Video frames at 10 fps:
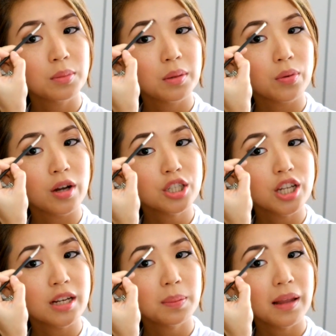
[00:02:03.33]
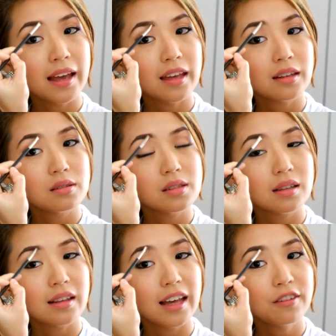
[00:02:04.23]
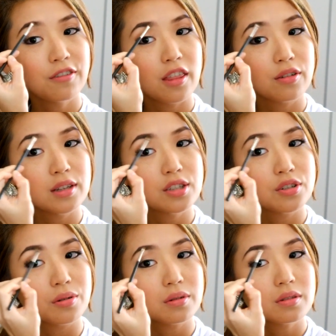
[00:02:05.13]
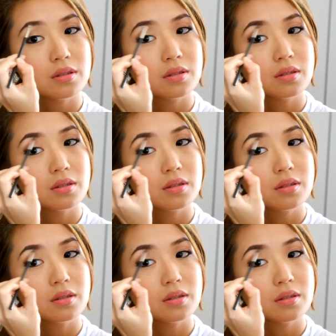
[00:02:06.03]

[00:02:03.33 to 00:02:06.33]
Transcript: on my brush and apply it using light feathery strokes.